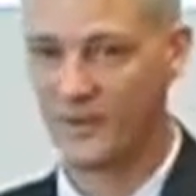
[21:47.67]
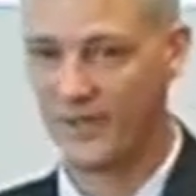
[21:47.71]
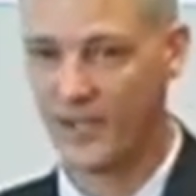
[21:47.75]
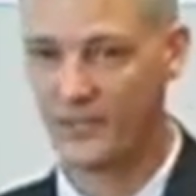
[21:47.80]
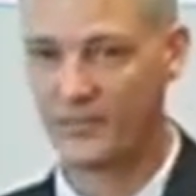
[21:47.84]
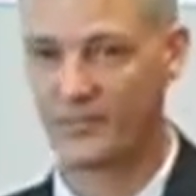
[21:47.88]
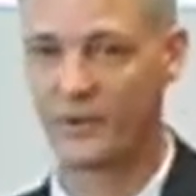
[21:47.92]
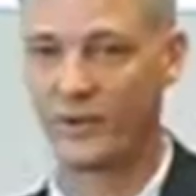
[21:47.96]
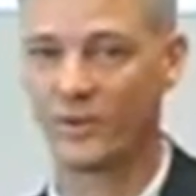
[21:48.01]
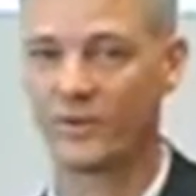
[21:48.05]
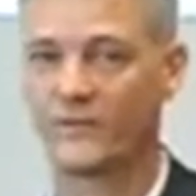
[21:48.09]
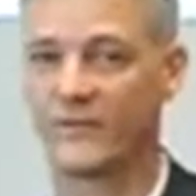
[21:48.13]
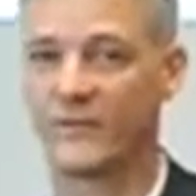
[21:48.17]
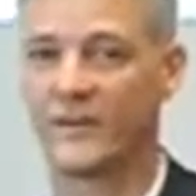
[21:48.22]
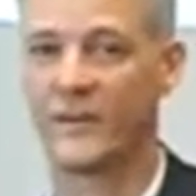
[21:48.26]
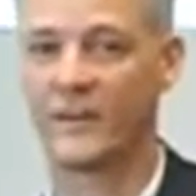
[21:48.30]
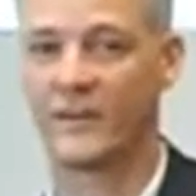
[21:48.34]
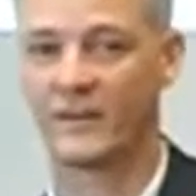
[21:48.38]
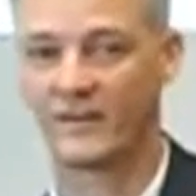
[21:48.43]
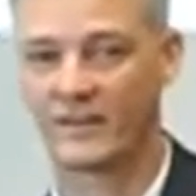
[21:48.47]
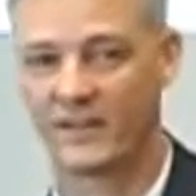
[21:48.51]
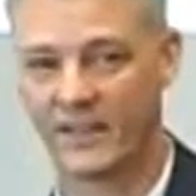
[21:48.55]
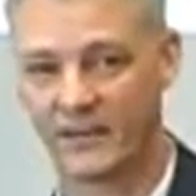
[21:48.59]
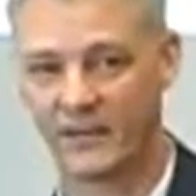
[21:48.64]
their
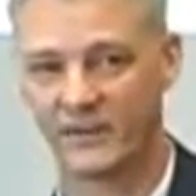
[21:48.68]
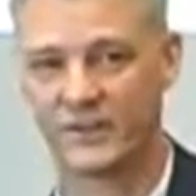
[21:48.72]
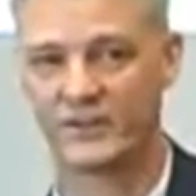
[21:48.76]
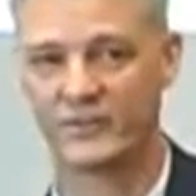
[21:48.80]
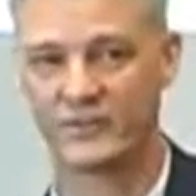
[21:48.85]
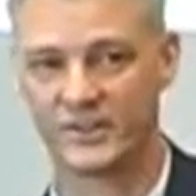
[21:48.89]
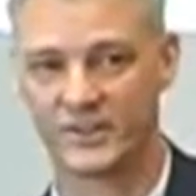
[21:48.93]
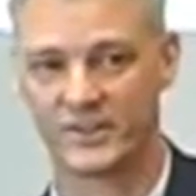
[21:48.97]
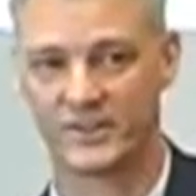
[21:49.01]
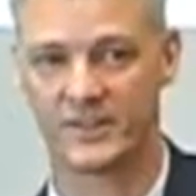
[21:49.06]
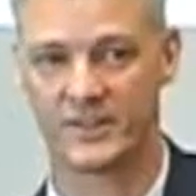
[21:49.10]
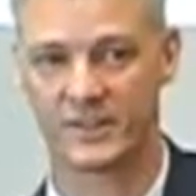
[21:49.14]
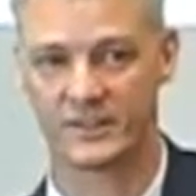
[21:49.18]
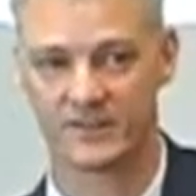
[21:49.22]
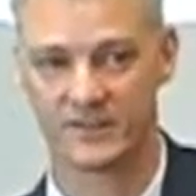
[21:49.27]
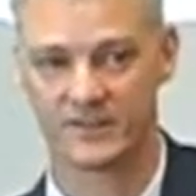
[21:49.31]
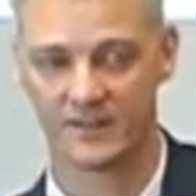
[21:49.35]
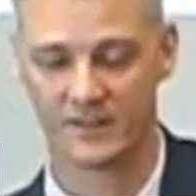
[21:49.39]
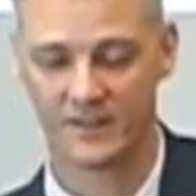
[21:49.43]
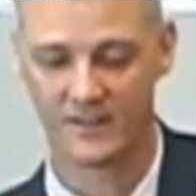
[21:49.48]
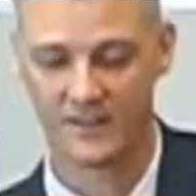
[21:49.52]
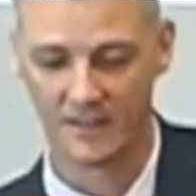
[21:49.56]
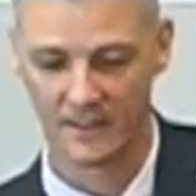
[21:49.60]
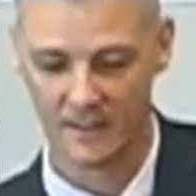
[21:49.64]
profile
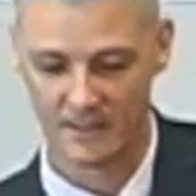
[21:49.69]
characteristics,